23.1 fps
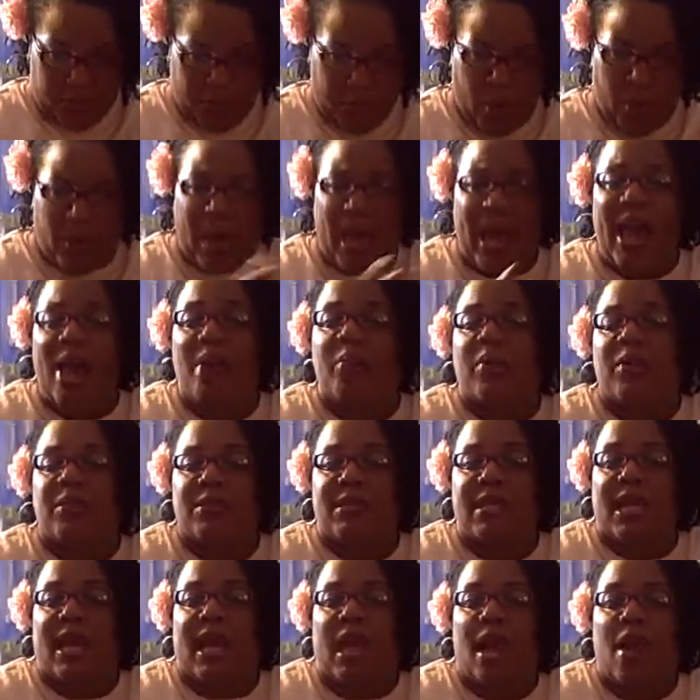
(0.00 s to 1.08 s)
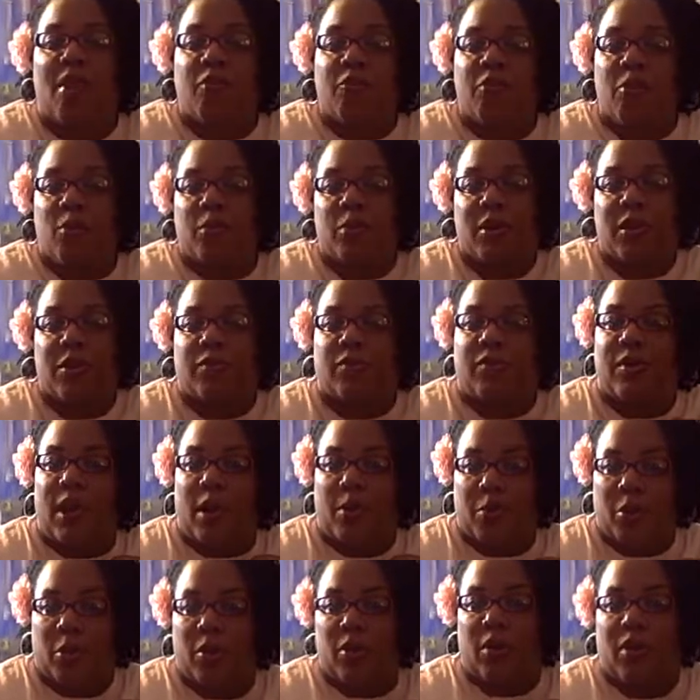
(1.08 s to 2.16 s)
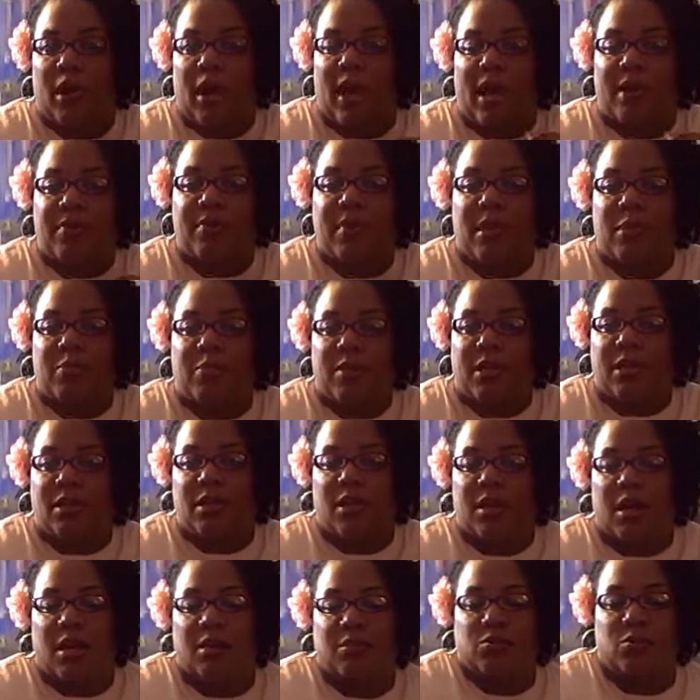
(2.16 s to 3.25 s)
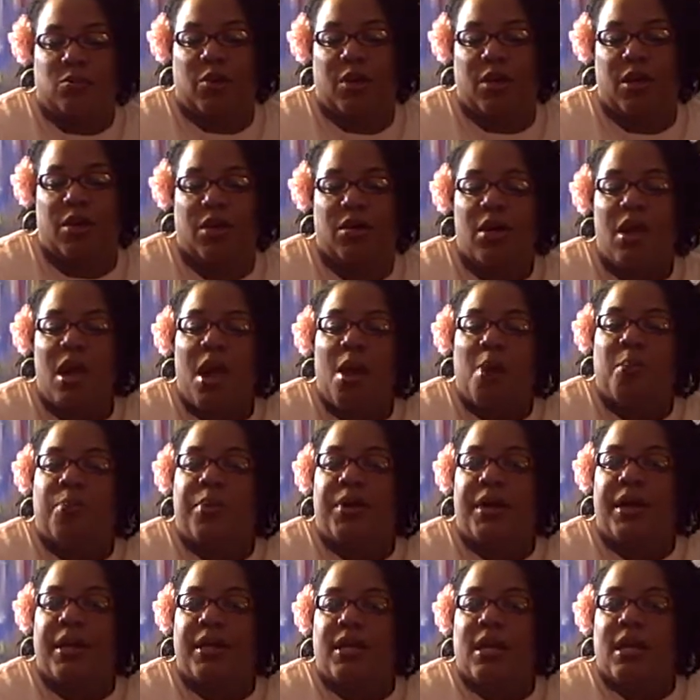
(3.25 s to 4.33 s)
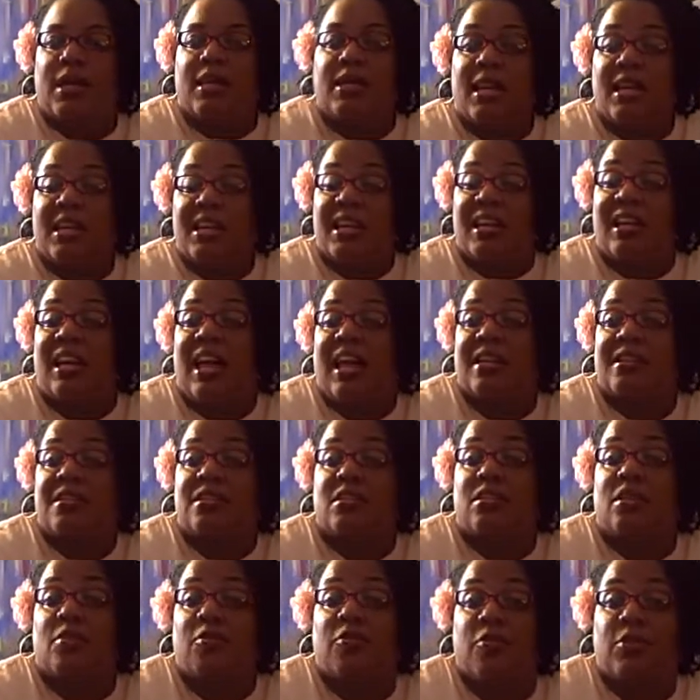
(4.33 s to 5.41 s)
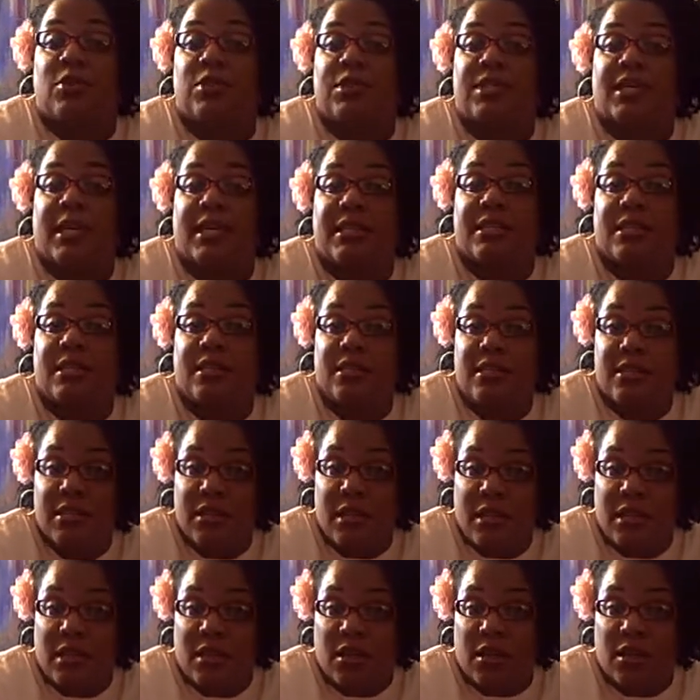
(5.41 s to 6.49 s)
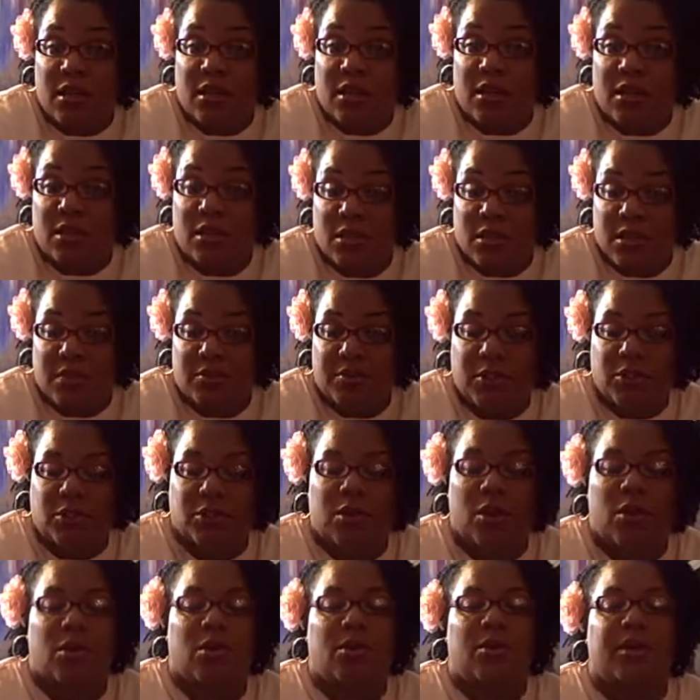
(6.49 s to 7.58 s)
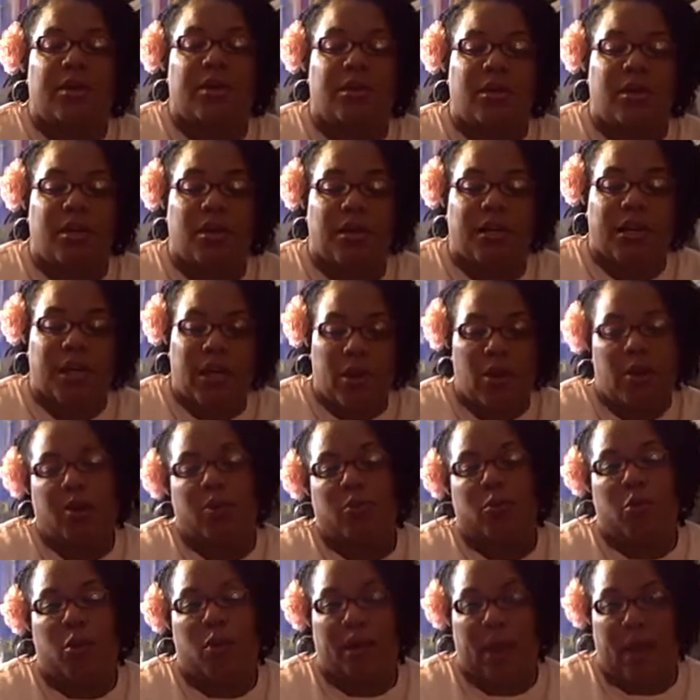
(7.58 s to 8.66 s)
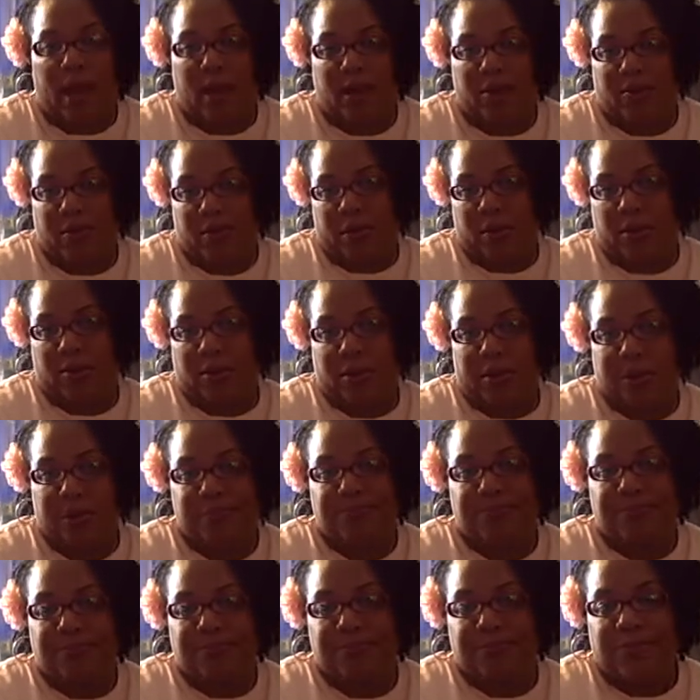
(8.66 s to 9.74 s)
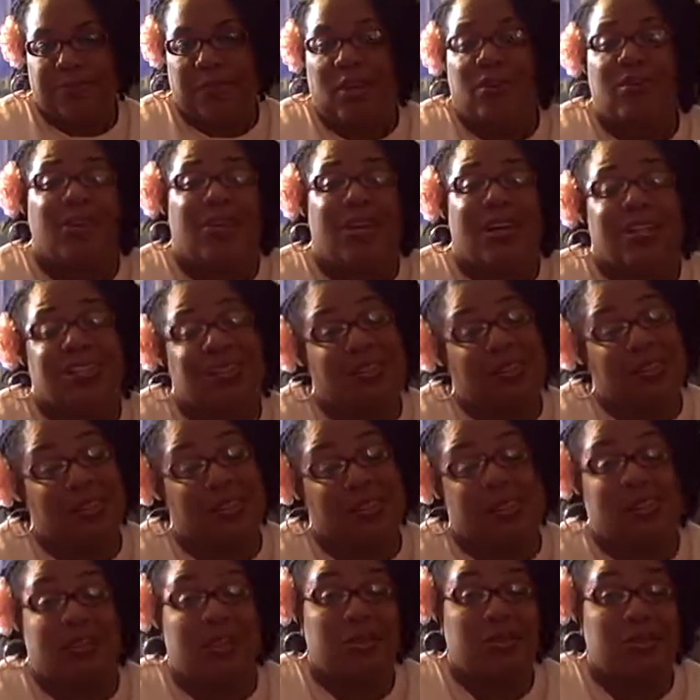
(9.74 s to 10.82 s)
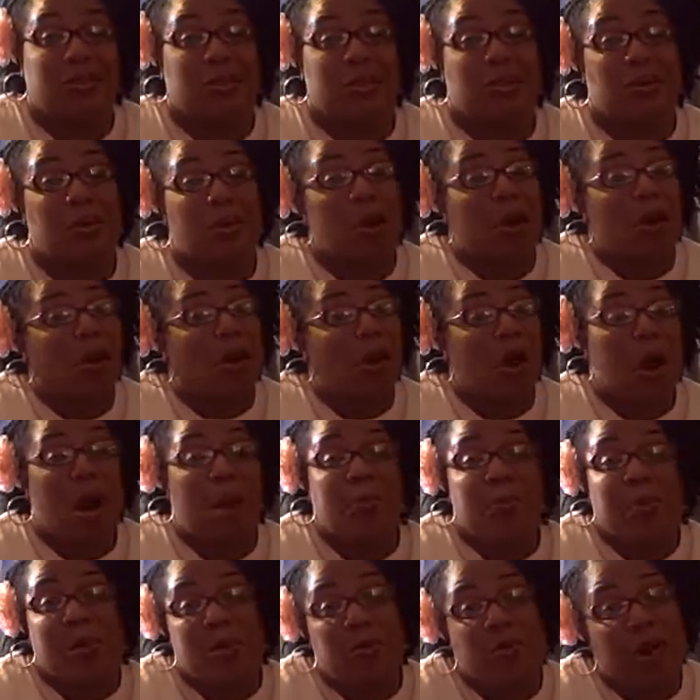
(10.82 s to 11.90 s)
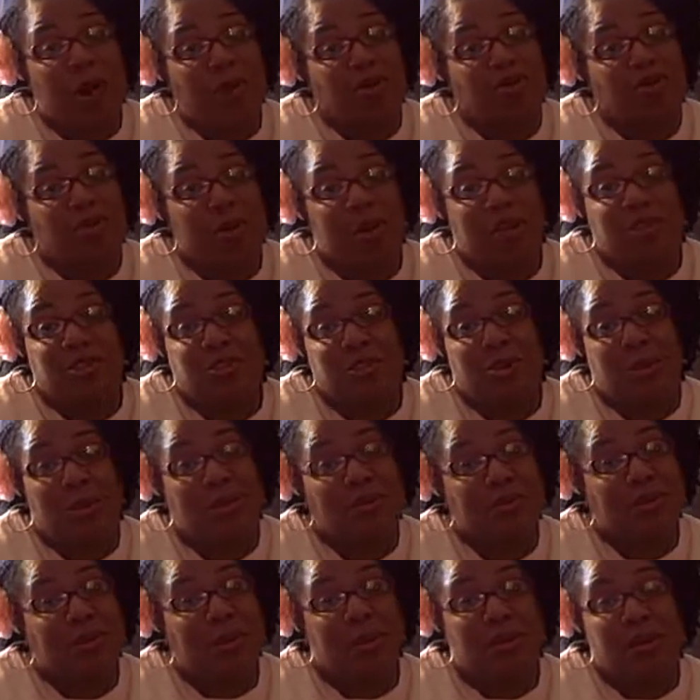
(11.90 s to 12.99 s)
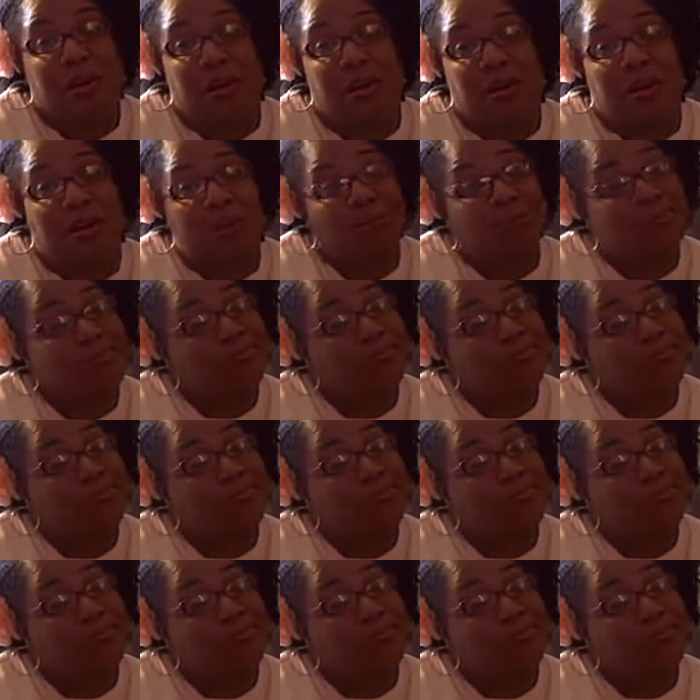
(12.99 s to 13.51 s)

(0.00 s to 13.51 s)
Well, I had one that was like an Afro mud flap girl. I have that pendant as well. Okay. But they did a lot of stuff for Sex in the City. Okay. The TV show. Yeah. And uh, Carrie wore a lot of their uh, their necklaces and stuff. So, RIP White Trash WhiteTrashCharms.com.